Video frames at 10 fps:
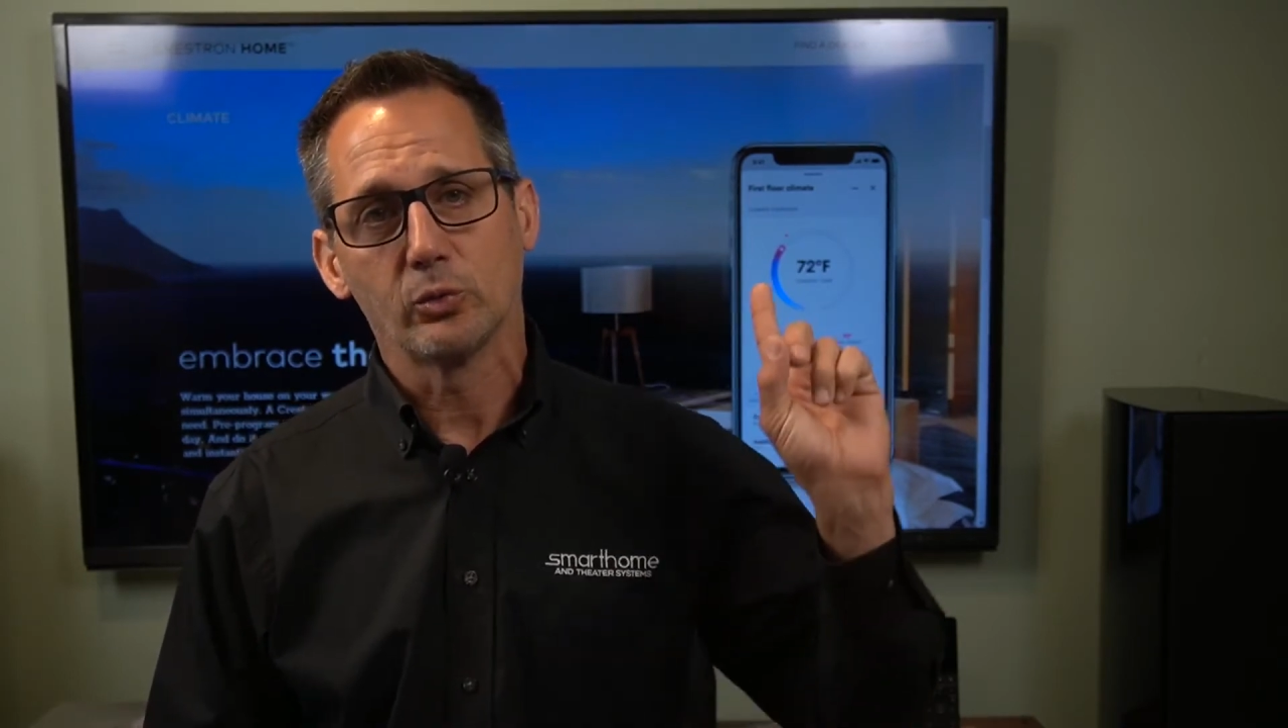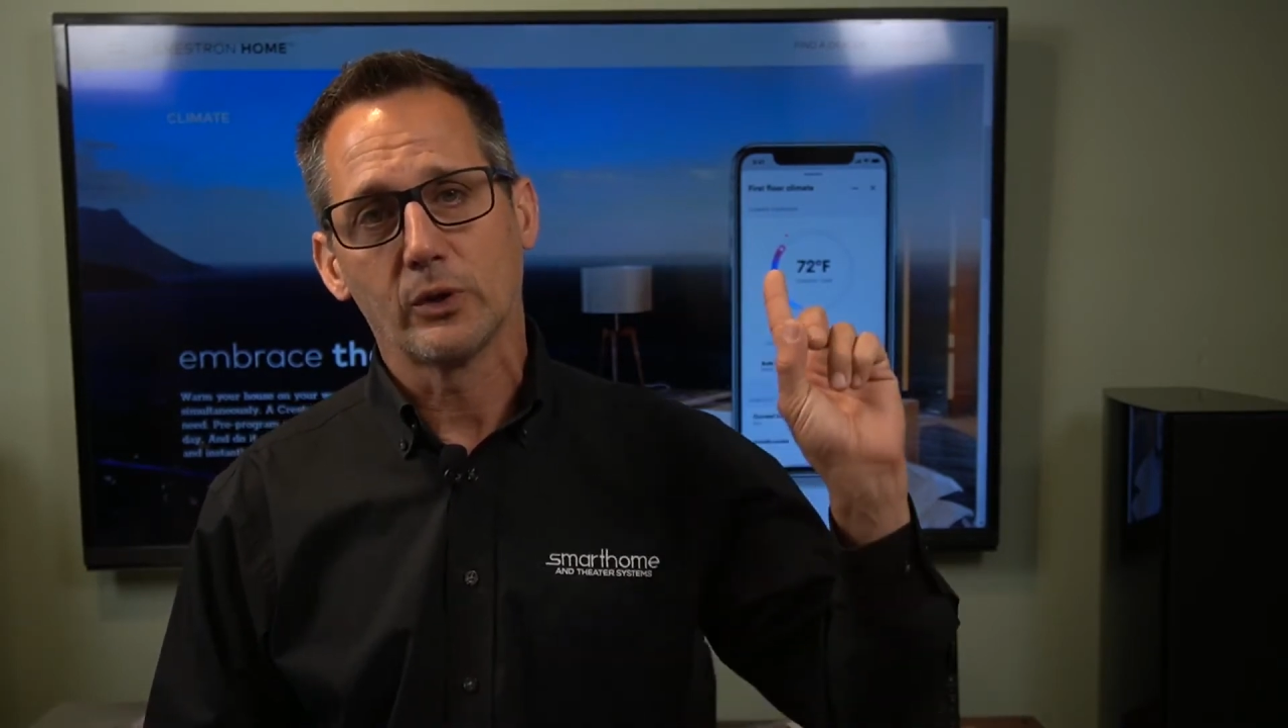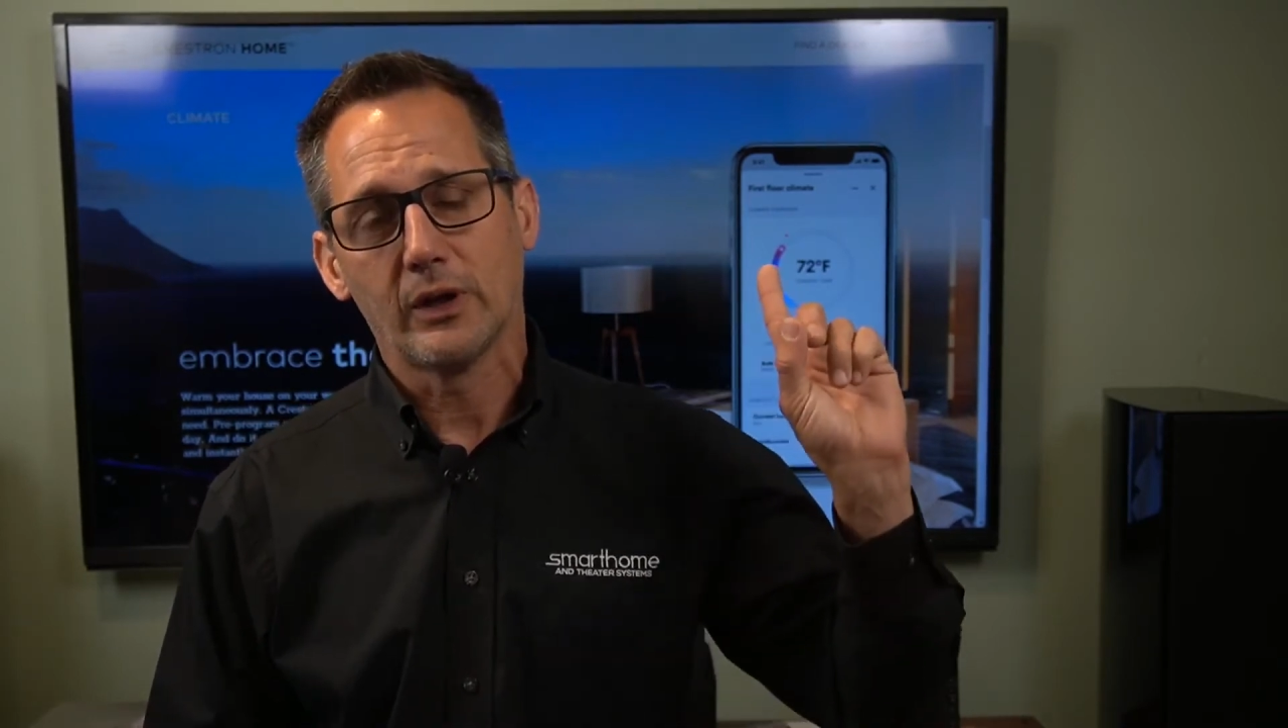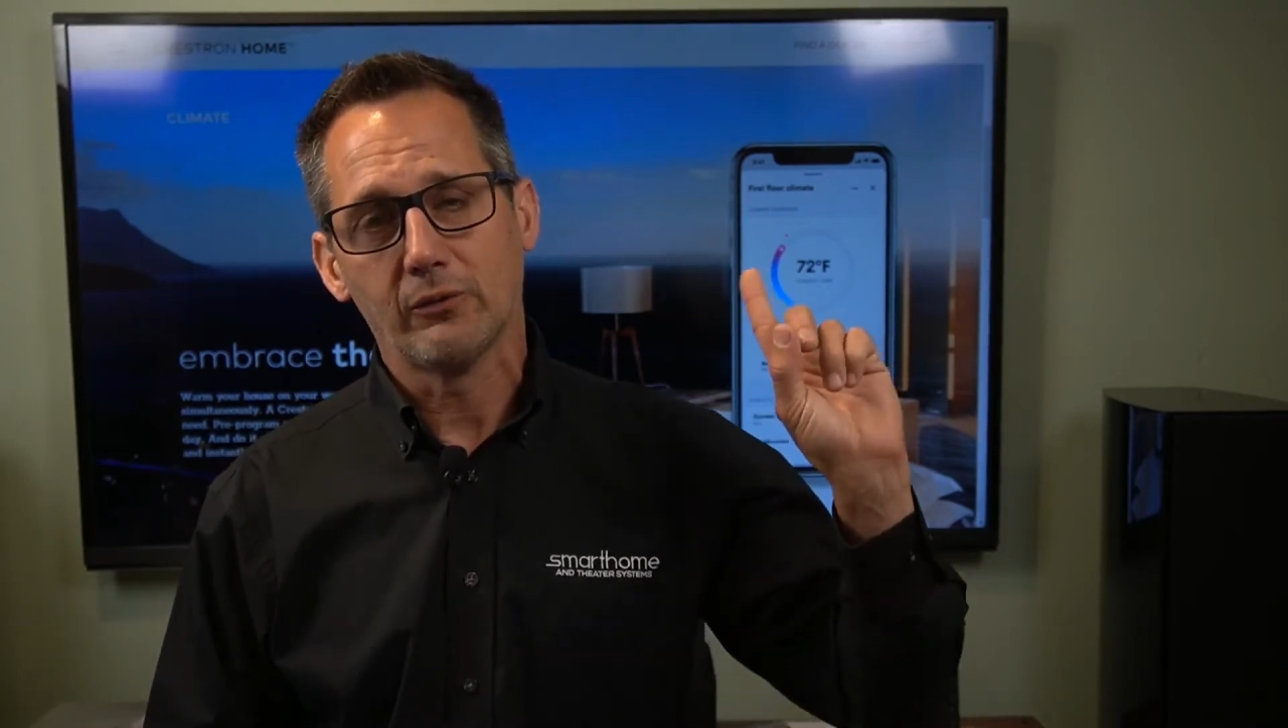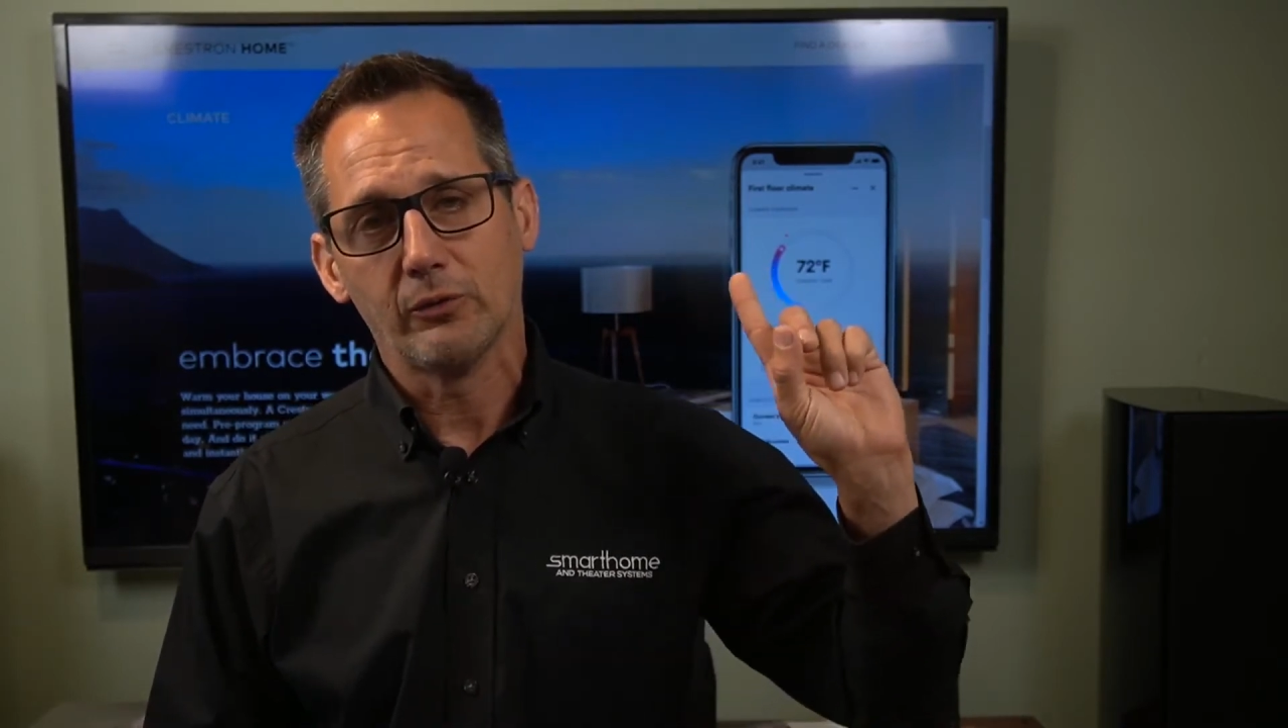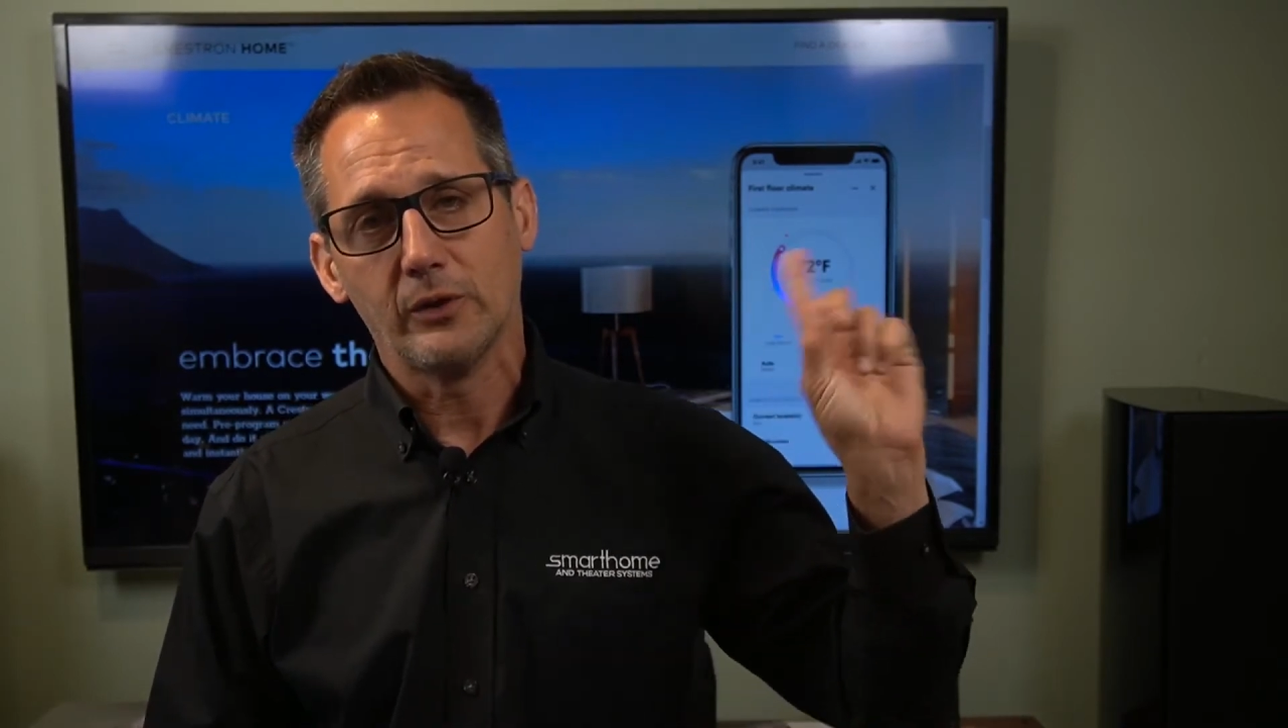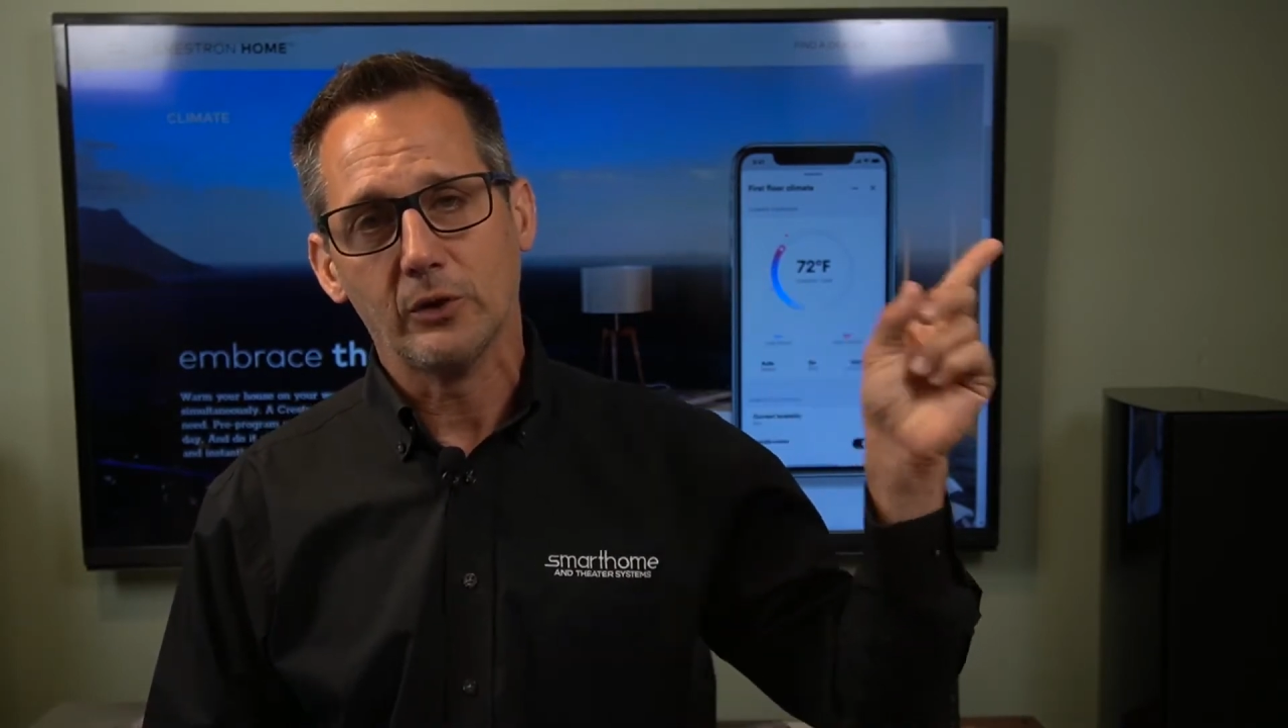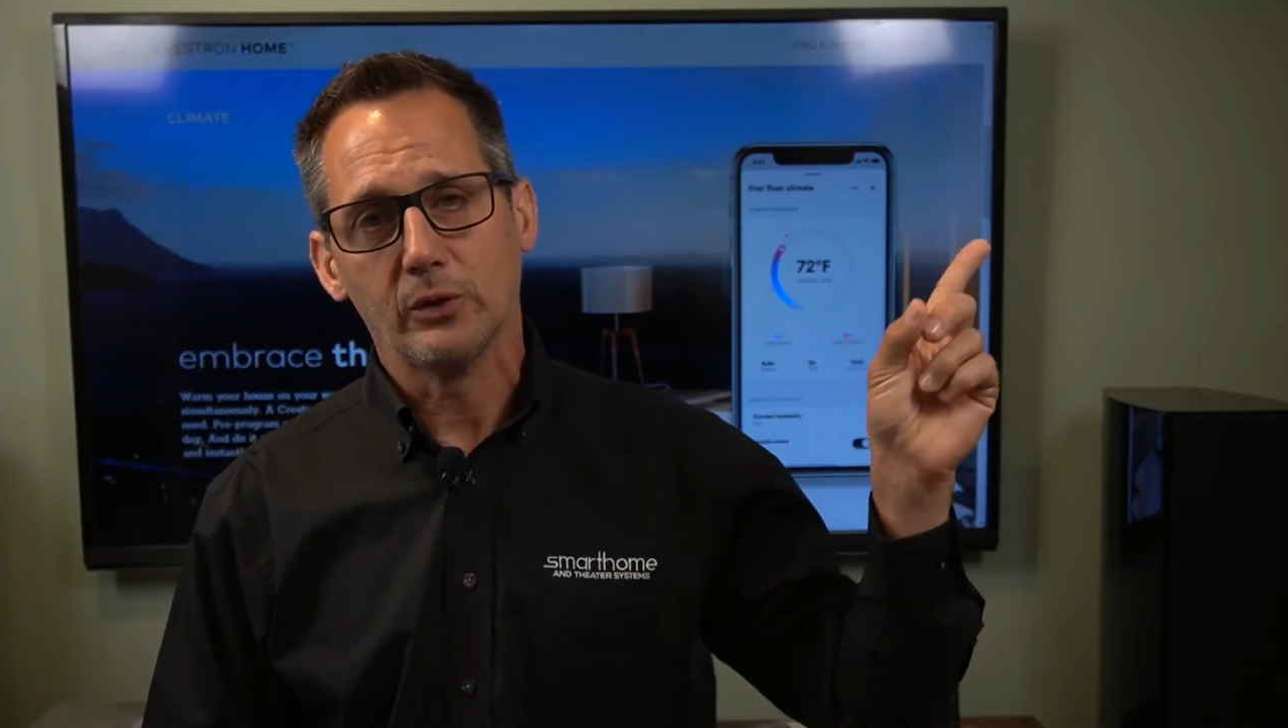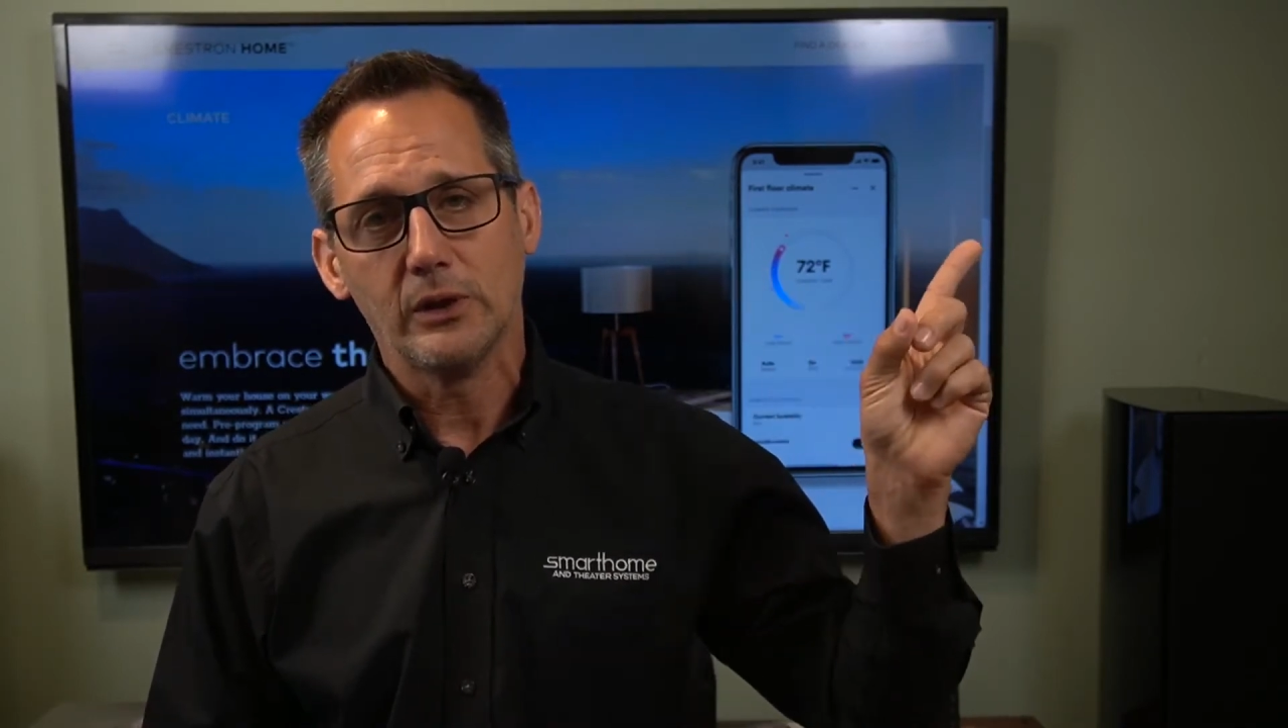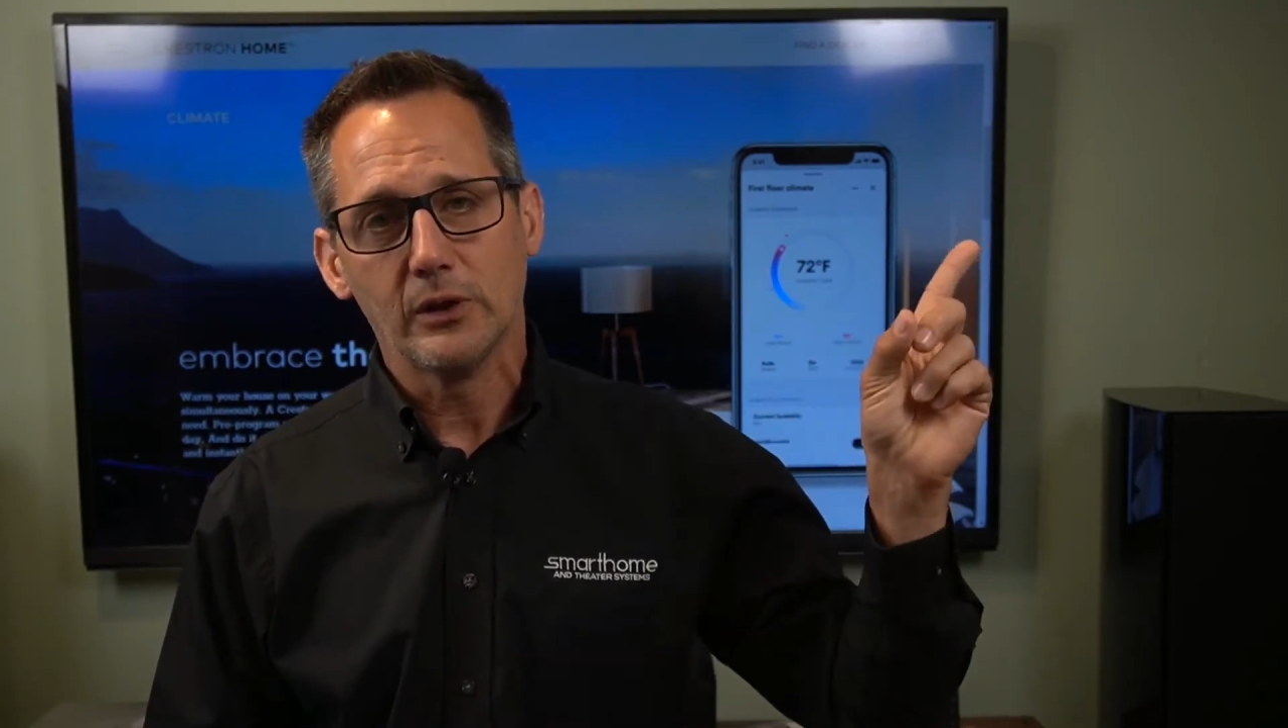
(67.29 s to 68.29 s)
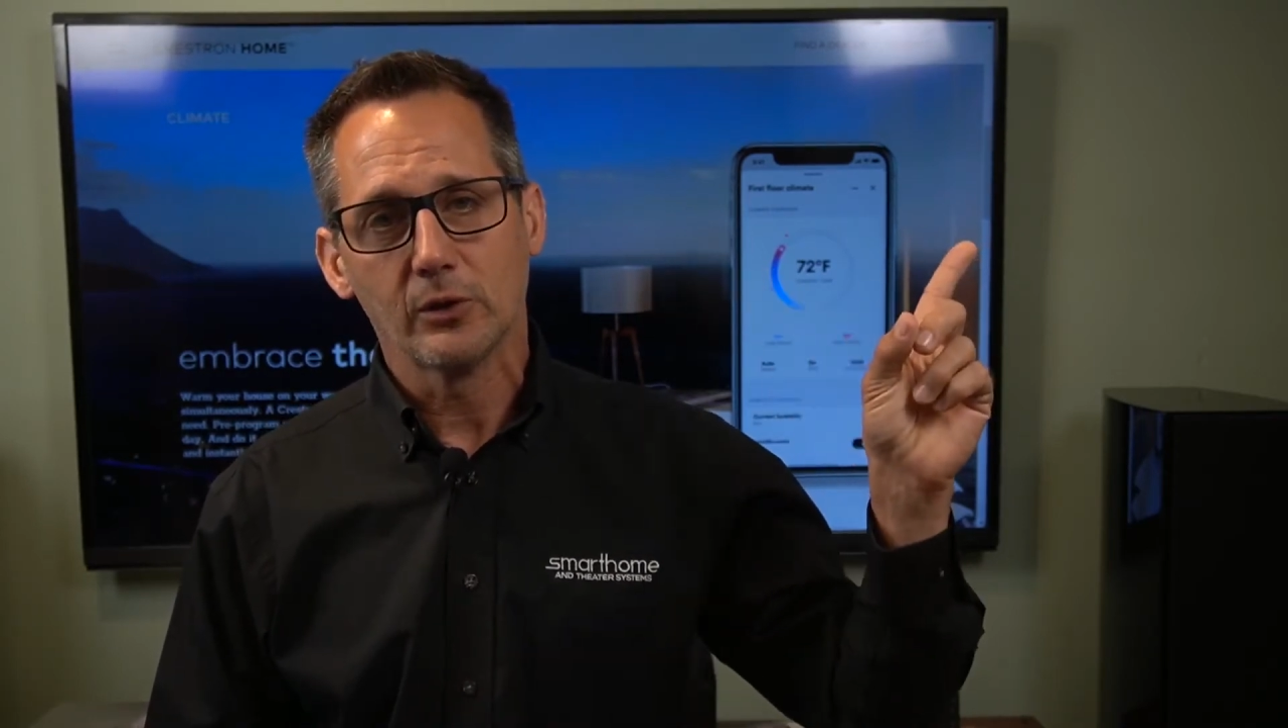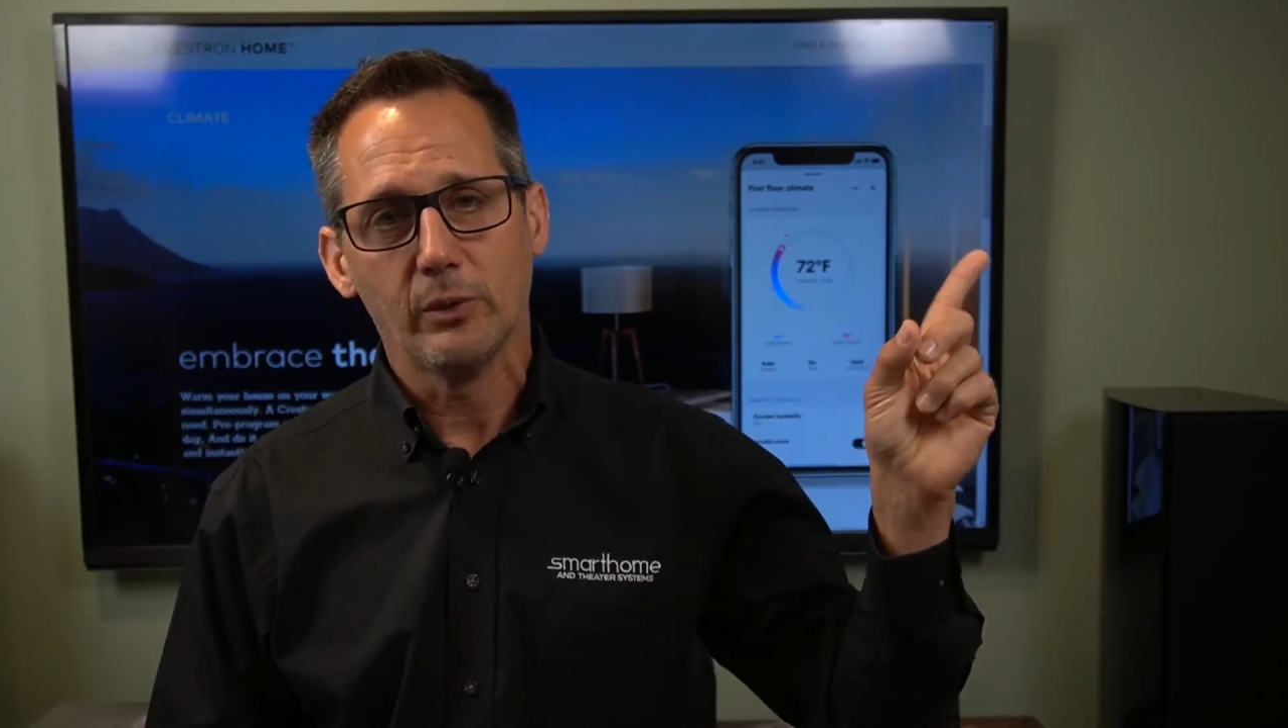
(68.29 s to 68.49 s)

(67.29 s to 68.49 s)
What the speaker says: We're going to have a video here.